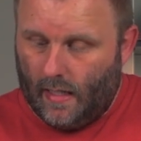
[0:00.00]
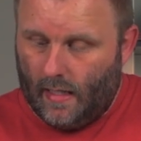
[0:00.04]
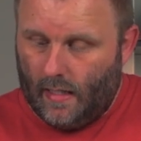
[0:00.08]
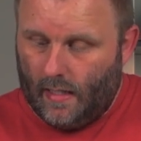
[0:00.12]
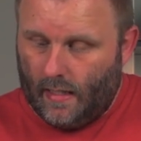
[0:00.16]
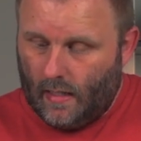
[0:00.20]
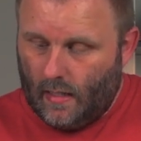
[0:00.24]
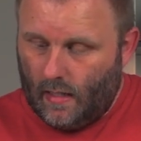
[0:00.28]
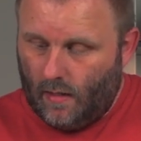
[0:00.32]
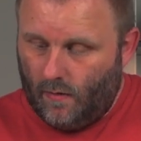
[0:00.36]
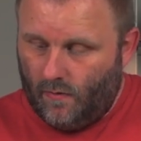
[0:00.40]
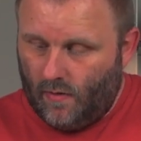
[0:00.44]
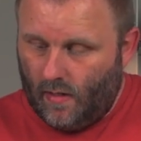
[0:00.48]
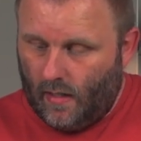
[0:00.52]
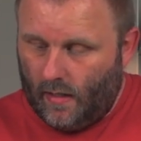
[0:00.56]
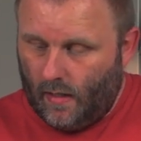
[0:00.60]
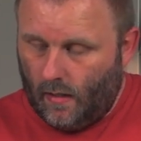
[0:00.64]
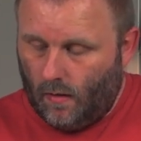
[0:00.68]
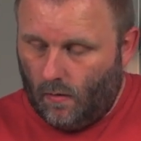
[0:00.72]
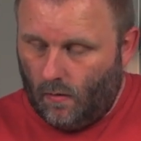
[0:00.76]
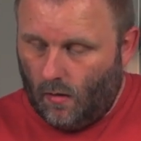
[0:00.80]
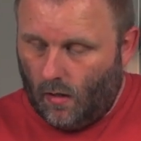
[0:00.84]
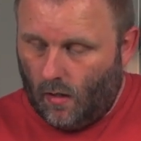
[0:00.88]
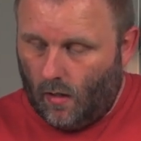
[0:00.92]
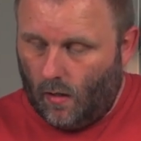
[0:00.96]
LED
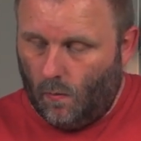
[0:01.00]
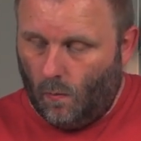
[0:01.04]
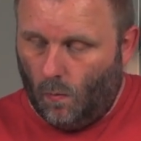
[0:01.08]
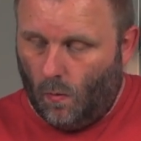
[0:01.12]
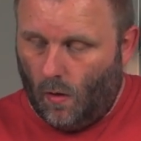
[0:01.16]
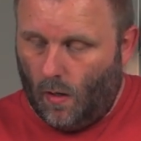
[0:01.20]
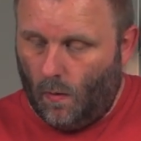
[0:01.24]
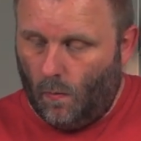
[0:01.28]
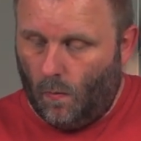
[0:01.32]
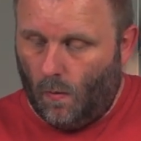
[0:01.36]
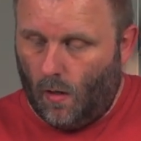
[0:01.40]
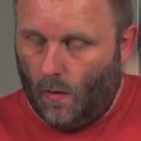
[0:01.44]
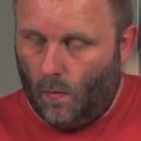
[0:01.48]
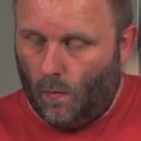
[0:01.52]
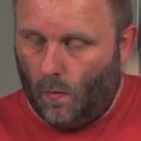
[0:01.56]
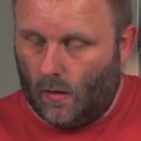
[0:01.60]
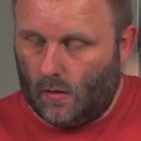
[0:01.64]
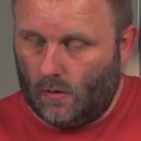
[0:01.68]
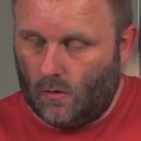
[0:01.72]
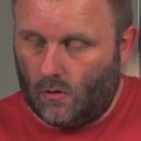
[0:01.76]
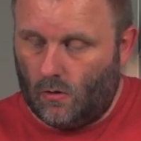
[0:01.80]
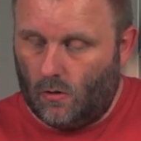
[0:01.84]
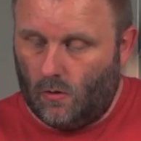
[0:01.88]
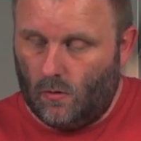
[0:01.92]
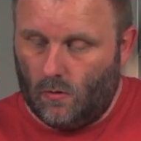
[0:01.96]
video light
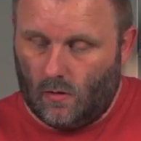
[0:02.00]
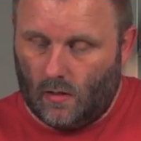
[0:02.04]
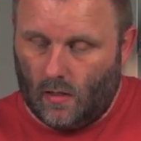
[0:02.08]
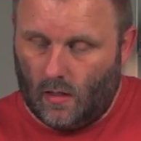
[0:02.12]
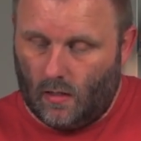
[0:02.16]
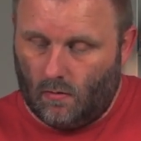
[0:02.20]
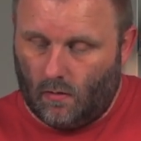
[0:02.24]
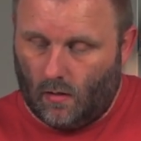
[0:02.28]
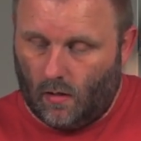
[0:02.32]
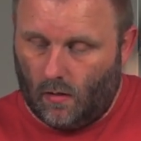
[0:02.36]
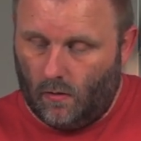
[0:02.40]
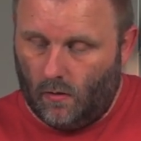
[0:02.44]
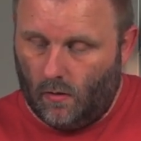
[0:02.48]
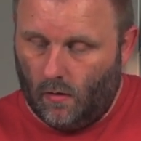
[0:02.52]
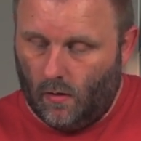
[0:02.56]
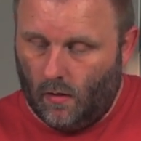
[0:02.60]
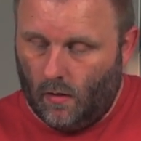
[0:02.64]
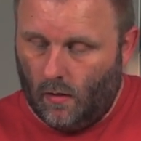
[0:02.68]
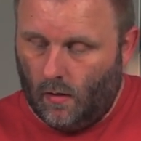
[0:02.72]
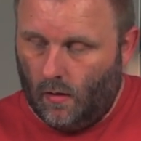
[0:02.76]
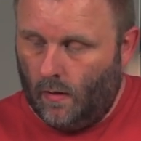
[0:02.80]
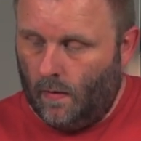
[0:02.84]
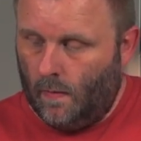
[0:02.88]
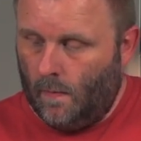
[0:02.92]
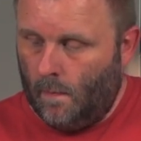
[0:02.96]
YY120.
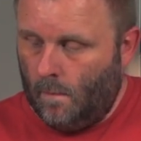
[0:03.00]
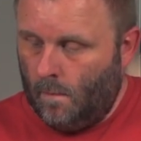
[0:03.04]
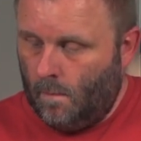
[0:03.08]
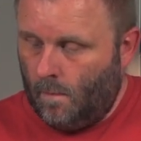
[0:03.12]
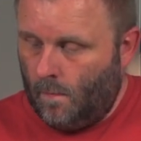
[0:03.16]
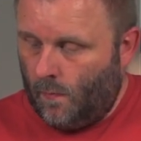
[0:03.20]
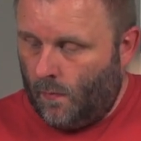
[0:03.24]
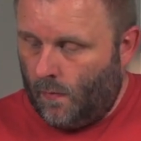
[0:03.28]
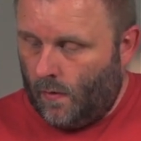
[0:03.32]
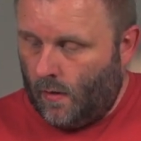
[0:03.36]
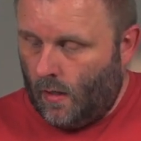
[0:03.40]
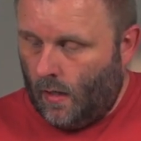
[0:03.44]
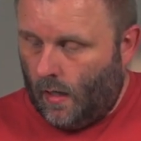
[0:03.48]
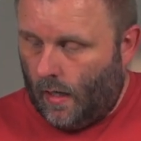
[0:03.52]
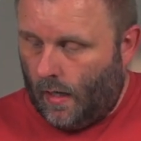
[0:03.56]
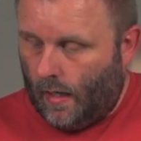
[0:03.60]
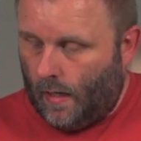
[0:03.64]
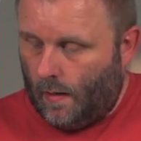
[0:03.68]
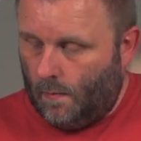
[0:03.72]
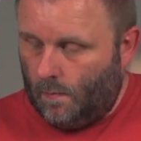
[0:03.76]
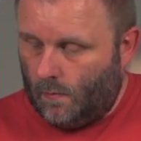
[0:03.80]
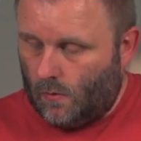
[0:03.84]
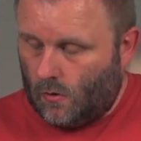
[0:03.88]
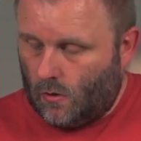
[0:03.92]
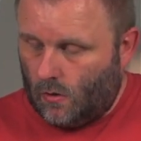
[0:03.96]

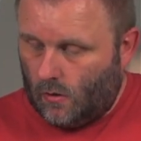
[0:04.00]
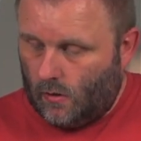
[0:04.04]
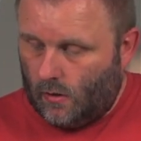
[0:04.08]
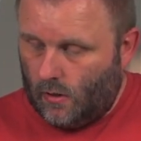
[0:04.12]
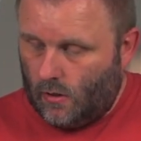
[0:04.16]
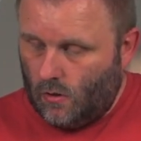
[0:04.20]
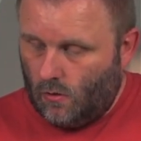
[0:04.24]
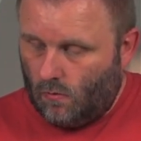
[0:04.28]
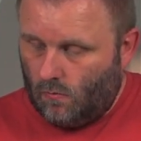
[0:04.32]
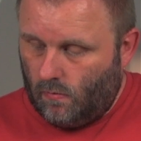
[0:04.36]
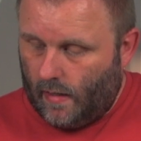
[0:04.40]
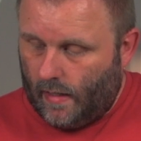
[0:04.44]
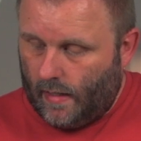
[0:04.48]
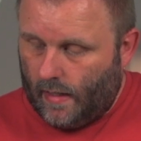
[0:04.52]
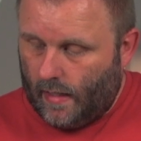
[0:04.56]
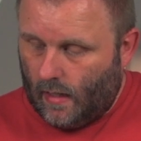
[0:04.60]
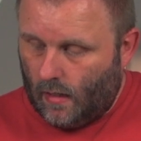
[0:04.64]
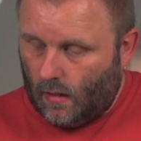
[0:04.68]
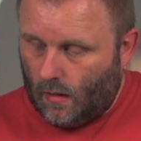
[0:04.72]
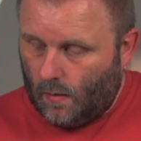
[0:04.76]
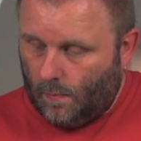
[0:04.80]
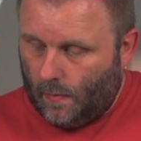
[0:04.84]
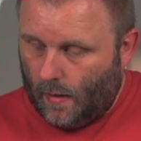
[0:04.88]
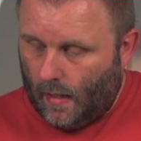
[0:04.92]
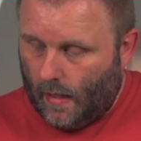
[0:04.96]
It's got a digital readout
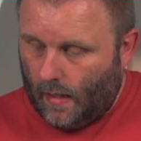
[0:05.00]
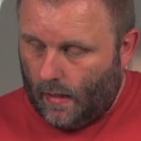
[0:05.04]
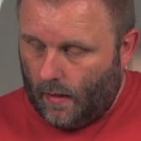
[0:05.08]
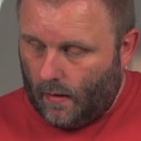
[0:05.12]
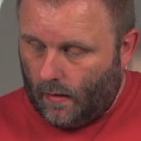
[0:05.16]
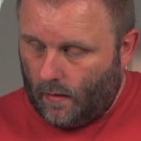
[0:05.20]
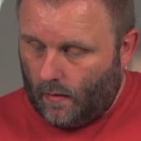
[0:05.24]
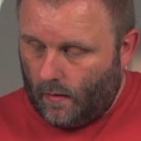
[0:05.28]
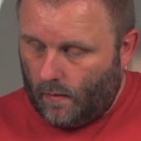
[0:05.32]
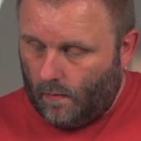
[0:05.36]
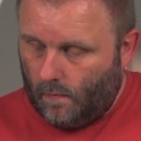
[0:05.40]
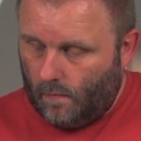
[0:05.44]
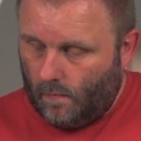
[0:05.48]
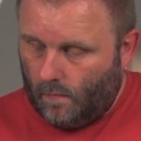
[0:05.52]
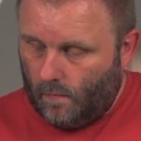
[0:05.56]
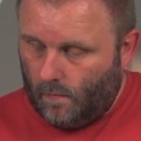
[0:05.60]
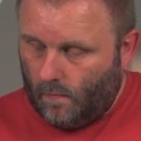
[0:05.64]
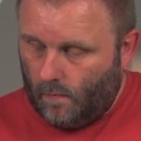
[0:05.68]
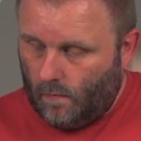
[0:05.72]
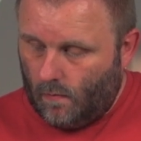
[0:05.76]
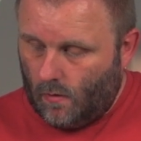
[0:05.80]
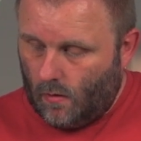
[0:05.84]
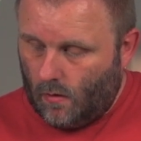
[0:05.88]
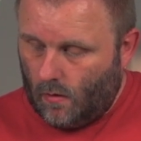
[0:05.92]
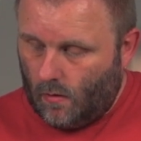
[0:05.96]
in the back.
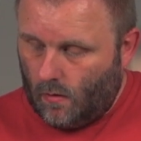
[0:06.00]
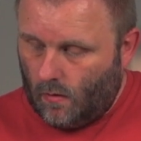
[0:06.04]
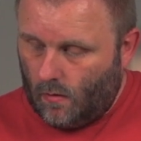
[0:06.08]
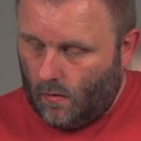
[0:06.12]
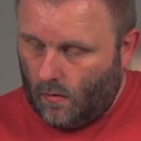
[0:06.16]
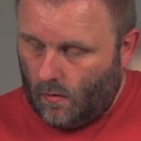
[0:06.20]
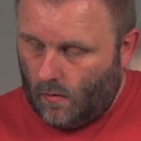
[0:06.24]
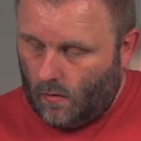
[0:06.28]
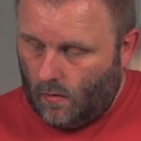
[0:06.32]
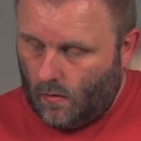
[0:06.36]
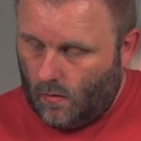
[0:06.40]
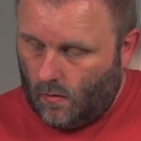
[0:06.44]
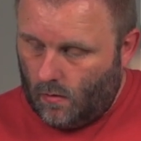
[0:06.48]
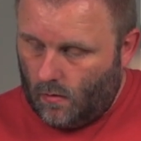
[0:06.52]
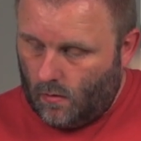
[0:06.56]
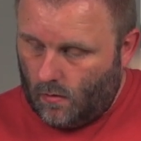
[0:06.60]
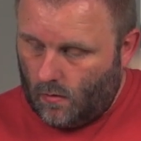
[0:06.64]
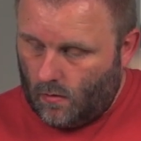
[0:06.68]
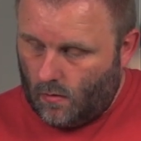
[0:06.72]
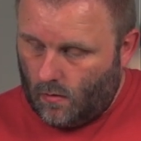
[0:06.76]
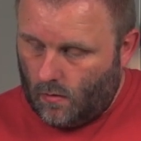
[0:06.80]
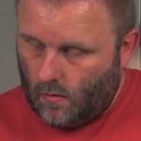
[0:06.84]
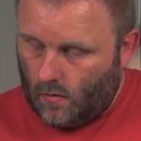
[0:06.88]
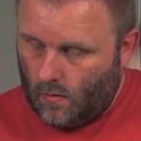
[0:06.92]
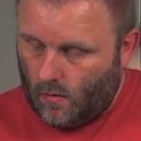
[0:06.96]
Let's
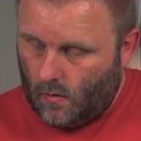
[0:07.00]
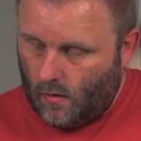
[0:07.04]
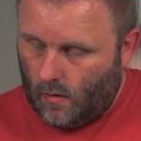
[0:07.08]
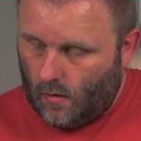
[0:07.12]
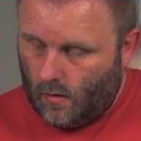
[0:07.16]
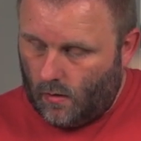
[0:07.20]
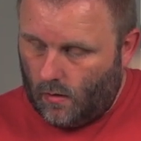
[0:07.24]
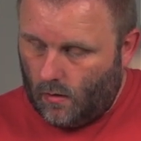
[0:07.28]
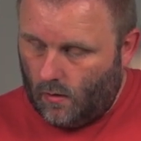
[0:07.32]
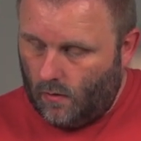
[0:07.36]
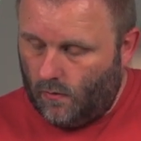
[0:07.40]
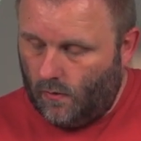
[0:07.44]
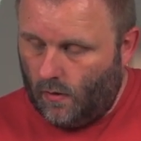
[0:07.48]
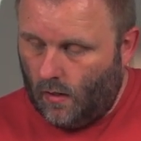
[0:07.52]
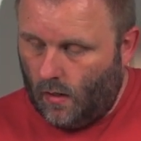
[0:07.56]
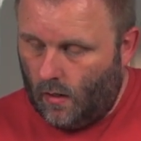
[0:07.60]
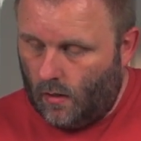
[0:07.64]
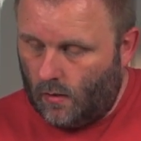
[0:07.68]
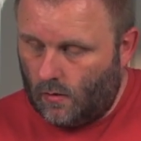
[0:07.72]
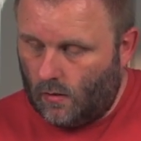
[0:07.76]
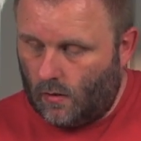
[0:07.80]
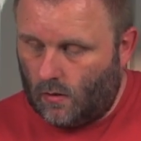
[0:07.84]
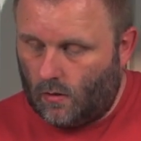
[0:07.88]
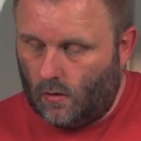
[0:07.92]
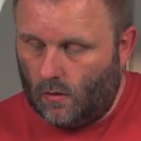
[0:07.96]
just turn it off.
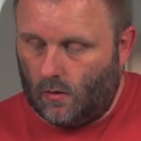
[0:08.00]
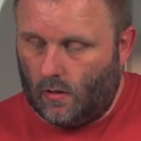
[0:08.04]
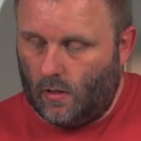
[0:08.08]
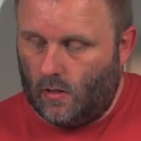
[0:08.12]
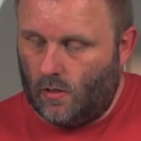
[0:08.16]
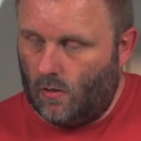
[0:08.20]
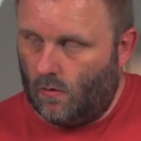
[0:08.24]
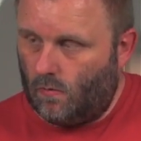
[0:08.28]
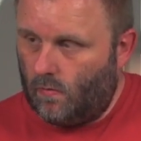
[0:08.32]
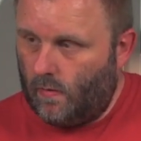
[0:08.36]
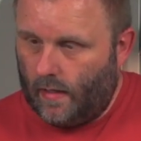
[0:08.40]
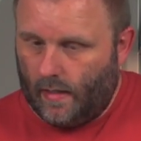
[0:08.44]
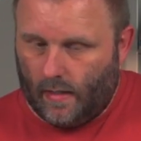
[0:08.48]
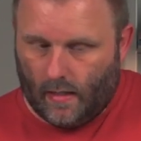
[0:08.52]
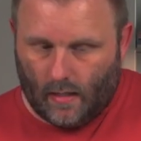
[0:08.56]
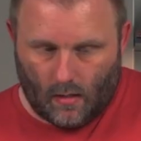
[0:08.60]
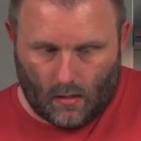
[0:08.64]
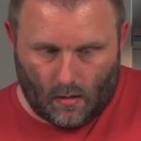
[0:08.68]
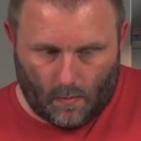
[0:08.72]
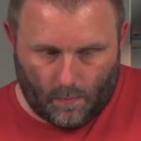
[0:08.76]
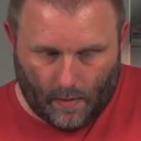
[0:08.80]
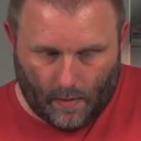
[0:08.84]
So it's got a digital readout in the